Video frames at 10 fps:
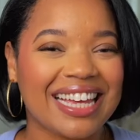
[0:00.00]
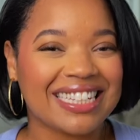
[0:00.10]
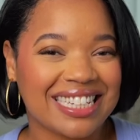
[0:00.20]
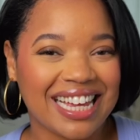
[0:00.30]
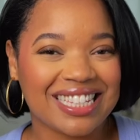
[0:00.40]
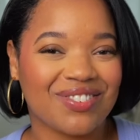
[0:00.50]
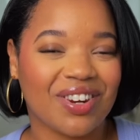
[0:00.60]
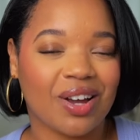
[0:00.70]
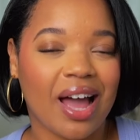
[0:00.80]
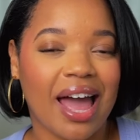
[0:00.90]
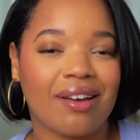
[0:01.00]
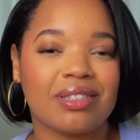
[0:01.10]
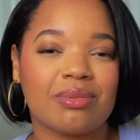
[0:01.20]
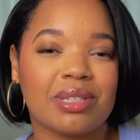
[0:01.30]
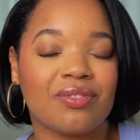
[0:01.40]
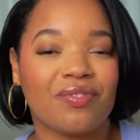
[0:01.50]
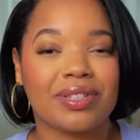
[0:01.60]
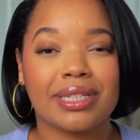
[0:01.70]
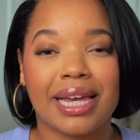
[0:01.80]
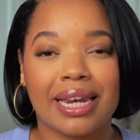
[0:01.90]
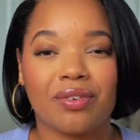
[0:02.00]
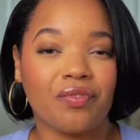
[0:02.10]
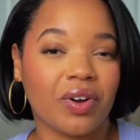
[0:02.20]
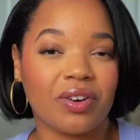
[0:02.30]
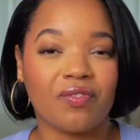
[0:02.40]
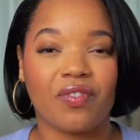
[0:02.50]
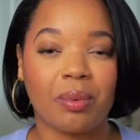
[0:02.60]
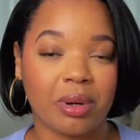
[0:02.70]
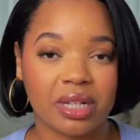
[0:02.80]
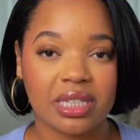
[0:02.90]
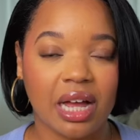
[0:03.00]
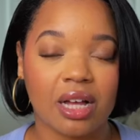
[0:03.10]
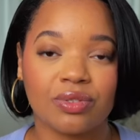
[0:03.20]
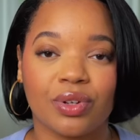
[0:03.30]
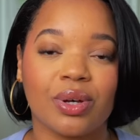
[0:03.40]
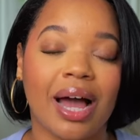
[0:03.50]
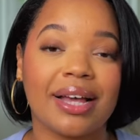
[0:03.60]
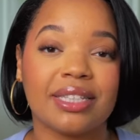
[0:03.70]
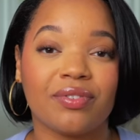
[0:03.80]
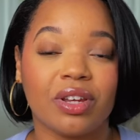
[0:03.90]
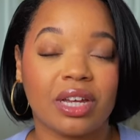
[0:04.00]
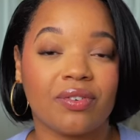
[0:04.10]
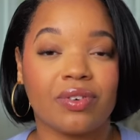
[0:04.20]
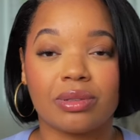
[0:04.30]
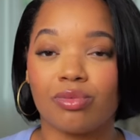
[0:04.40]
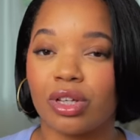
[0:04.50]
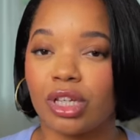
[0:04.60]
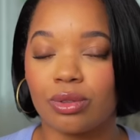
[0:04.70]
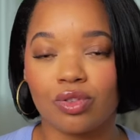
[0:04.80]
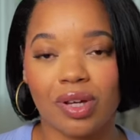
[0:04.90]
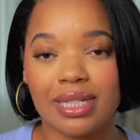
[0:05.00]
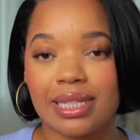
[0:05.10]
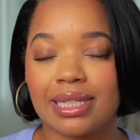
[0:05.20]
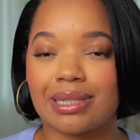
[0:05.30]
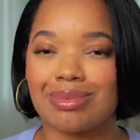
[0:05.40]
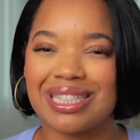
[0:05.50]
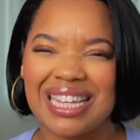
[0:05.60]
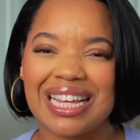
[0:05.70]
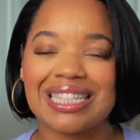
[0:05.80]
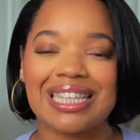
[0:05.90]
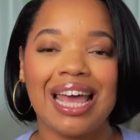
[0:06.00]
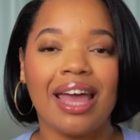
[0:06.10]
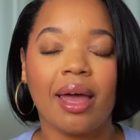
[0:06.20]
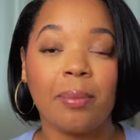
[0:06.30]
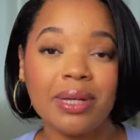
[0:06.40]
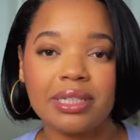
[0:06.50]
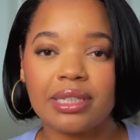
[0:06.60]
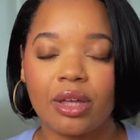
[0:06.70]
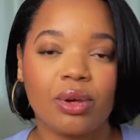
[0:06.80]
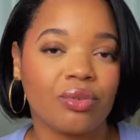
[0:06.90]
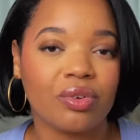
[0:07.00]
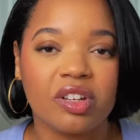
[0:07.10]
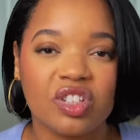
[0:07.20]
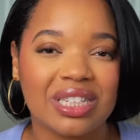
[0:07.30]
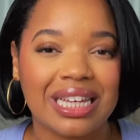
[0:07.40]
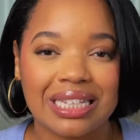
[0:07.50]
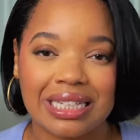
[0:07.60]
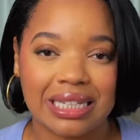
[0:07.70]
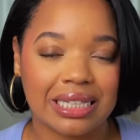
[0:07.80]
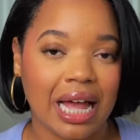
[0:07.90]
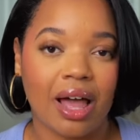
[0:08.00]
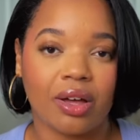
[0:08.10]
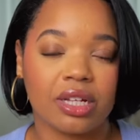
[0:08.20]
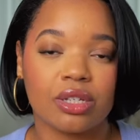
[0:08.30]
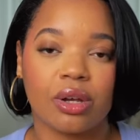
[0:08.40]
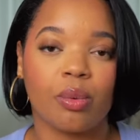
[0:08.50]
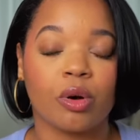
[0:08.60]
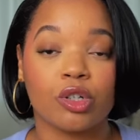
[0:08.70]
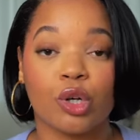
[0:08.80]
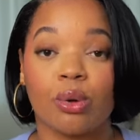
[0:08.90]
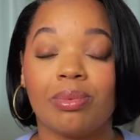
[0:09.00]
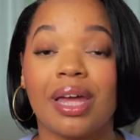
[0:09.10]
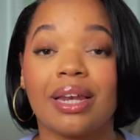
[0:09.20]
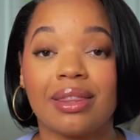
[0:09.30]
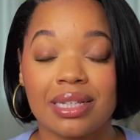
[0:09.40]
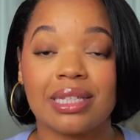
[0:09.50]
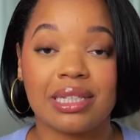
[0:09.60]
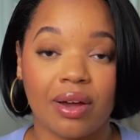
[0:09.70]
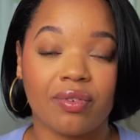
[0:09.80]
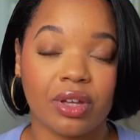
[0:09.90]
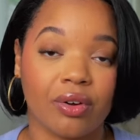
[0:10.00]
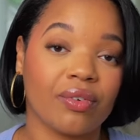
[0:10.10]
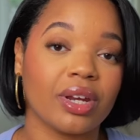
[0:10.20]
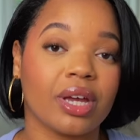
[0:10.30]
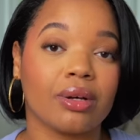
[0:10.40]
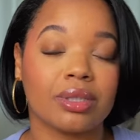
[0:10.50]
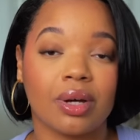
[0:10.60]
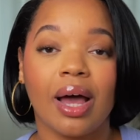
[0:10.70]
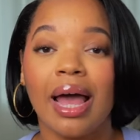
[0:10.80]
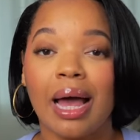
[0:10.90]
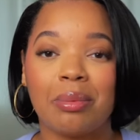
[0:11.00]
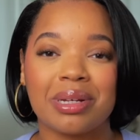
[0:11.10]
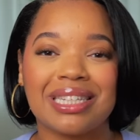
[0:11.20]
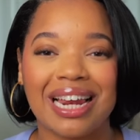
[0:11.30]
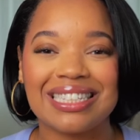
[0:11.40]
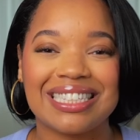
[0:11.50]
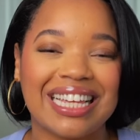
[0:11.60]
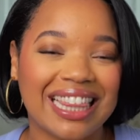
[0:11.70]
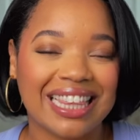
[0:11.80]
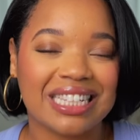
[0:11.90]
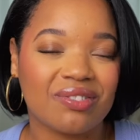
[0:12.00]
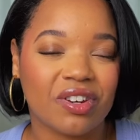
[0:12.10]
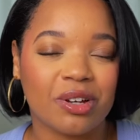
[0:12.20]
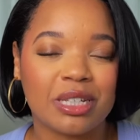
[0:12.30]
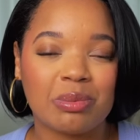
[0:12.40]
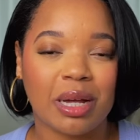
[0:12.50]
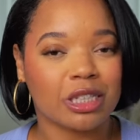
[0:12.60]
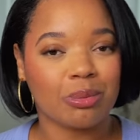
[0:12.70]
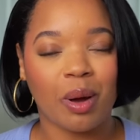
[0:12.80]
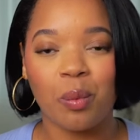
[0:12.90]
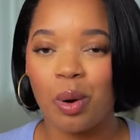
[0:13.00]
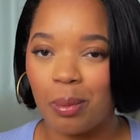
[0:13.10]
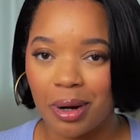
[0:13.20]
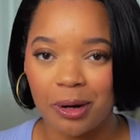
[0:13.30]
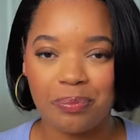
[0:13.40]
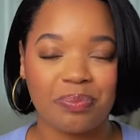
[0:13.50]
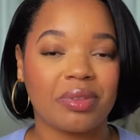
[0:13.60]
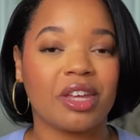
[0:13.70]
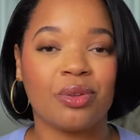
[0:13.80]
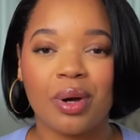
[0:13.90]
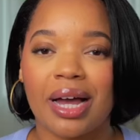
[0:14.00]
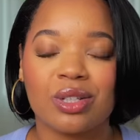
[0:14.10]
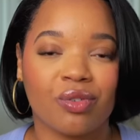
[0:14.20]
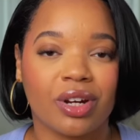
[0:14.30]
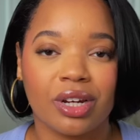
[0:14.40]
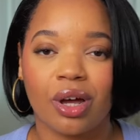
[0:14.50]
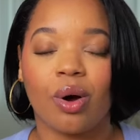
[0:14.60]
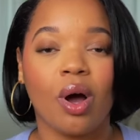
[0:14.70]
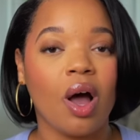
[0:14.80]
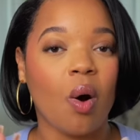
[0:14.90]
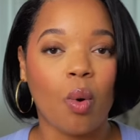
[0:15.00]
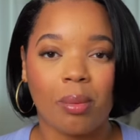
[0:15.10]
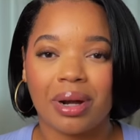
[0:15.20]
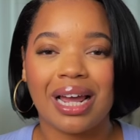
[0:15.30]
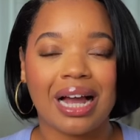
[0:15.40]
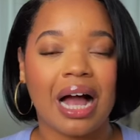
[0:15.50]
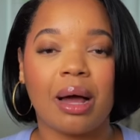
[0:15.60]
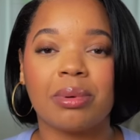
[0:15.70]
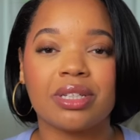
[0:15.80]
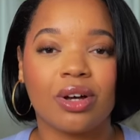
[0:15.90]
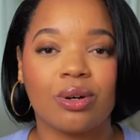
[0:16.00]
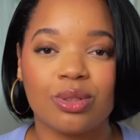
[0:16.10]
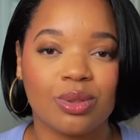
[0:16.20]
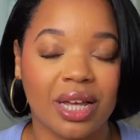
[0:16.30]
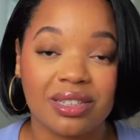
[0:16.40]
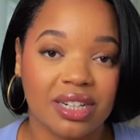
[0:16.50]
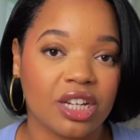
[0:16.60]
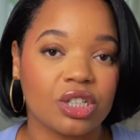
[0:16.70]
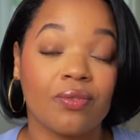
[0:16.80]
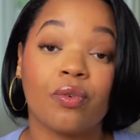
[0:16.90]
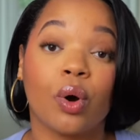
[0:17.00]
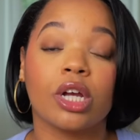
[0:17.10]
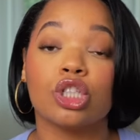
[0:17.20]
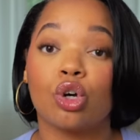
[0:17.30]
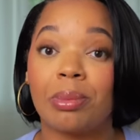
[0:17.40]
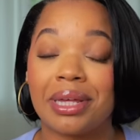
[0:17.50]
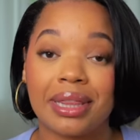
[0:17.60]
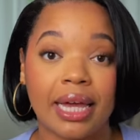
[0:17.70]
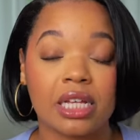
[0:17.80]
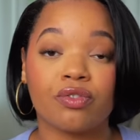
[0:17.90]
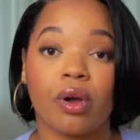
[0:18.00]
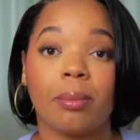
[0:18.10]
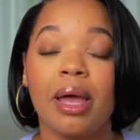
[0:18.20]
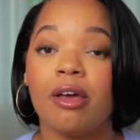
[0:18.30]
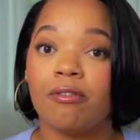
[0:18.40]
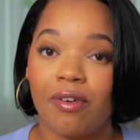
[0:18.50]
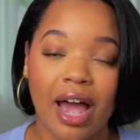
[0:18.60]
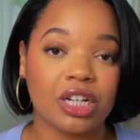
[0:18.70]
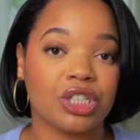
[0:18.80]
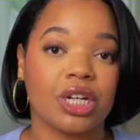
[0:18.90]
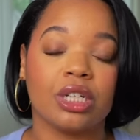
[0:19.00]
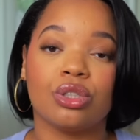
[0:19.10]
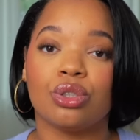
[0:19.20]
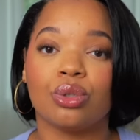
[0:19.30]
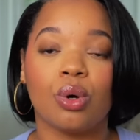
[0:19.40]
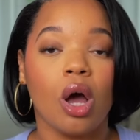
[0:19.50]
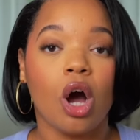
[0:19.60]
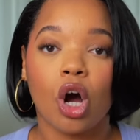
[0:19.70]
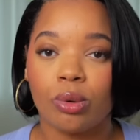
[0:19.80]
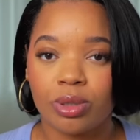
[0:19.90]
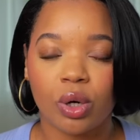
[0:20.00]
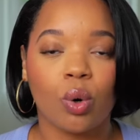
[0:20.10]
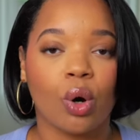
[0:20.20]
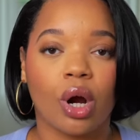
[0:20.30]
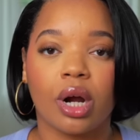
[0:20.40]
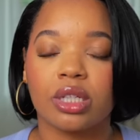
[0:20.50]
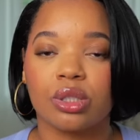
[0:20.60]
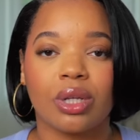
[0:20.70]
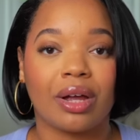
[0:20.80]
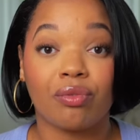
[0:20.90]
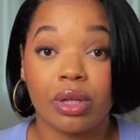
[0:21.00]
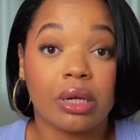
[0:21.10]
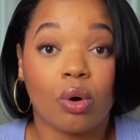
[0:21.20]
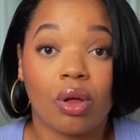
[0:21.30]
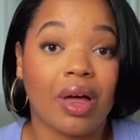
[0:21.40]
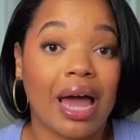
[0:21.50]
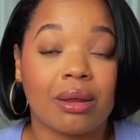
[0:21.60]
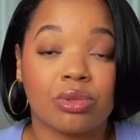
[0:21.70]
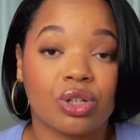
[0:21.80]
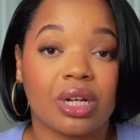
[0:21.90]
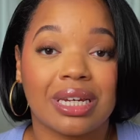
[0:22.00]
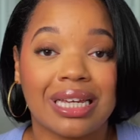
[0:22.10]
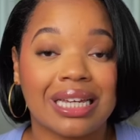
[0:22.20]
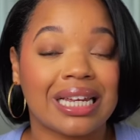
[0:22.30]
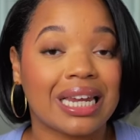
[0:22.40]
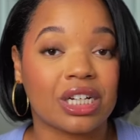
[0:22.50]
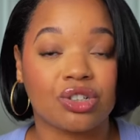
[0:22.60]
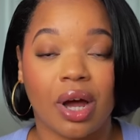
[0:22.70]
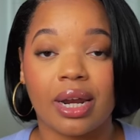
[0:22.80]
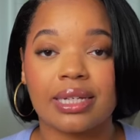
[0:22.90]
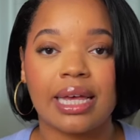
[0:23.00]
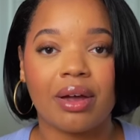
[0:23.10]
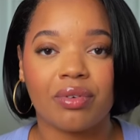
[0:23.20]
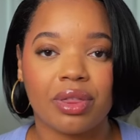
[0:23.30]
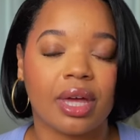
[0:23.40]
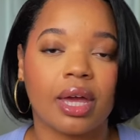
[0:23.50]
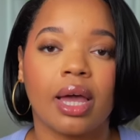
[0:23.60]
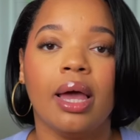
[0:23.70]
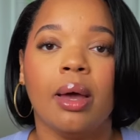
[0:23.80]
In today's video, I have some sophisticated, fun, feminine styles for you guys if you're looking for some really cute dresses, some sets, and pieces that you can really just easily style into your wardrobe, then this is definitely your video. So I'm excited to say that this video is sponsored by Walmart. And you guys already know Walmart.com is a go to destination for so many things from fashion to home decor to like really all the items you're gonna need, electronics, everything.